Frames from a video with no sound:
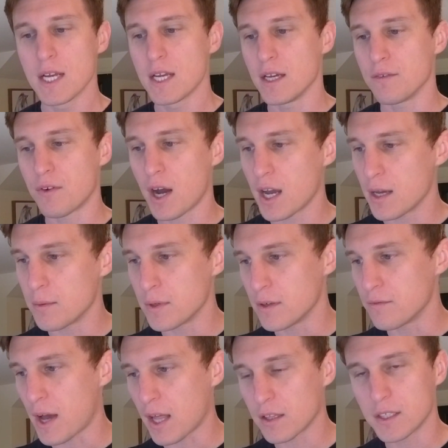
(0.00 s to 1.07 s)
If I am a
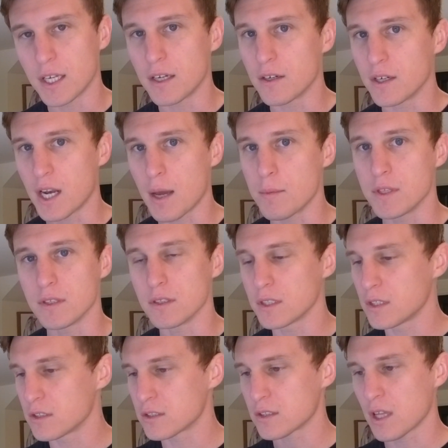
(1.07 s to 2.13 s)
validator and I'm in the
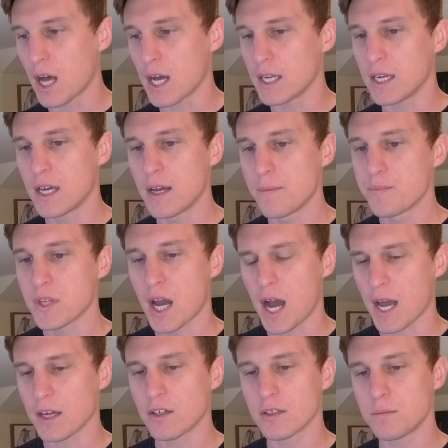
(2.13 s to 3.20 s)
leader slot,
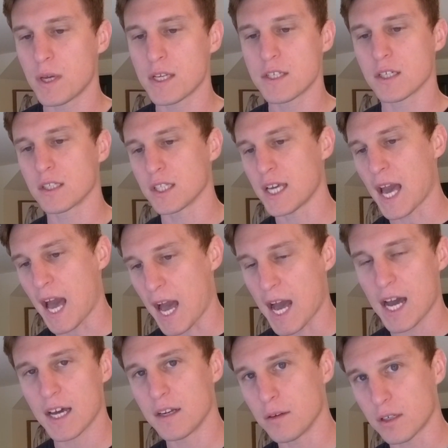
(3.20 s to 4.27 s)
I could basically
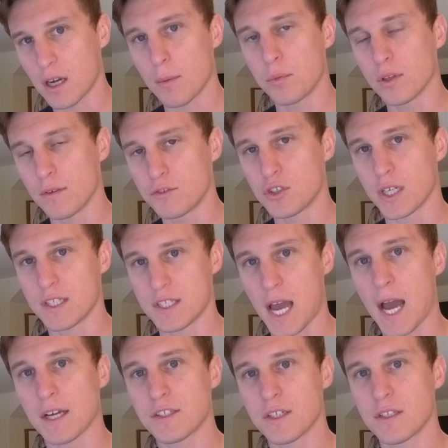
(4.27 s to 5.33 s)
add a couple of
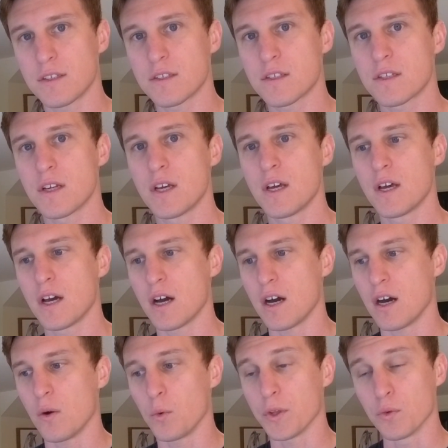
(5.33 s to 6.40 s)
transactions
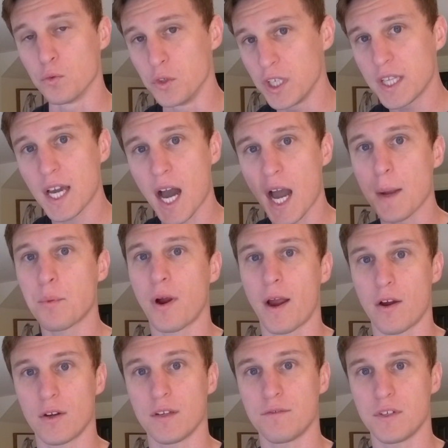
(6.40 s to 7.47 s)
with really high
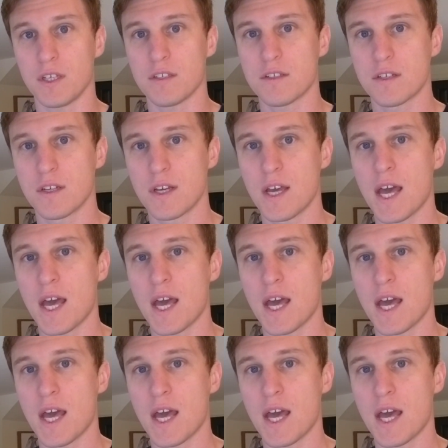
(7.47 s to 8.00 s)
priority fees.